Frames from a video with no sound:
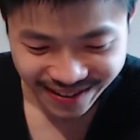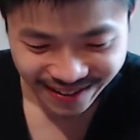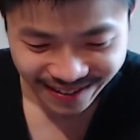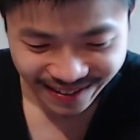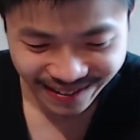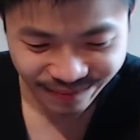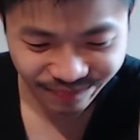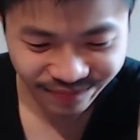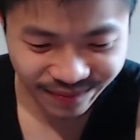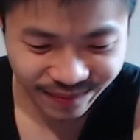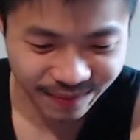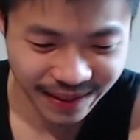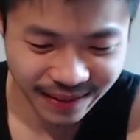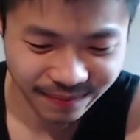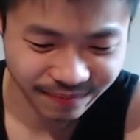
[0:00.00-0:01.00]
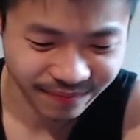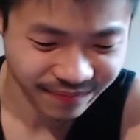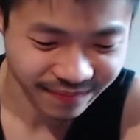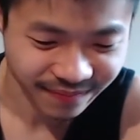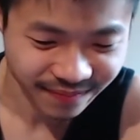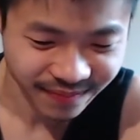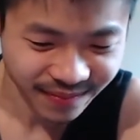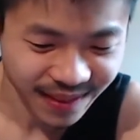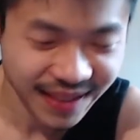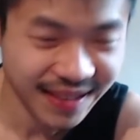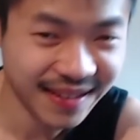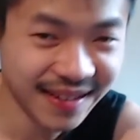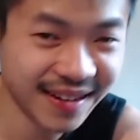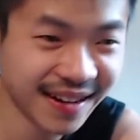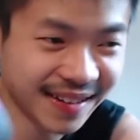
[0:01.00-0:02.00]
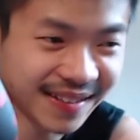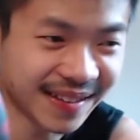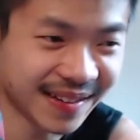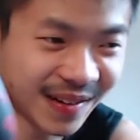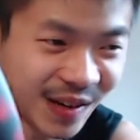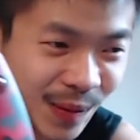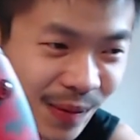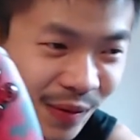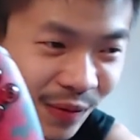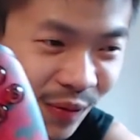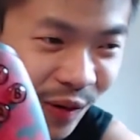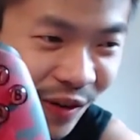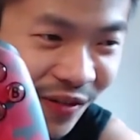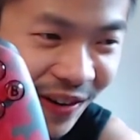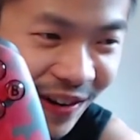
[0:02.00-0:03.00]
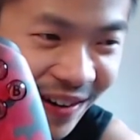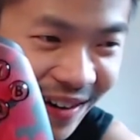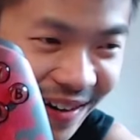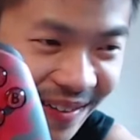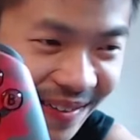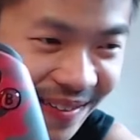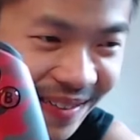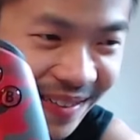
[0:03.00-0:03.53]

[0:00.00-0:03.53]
Kind of like urban warfare kind of look.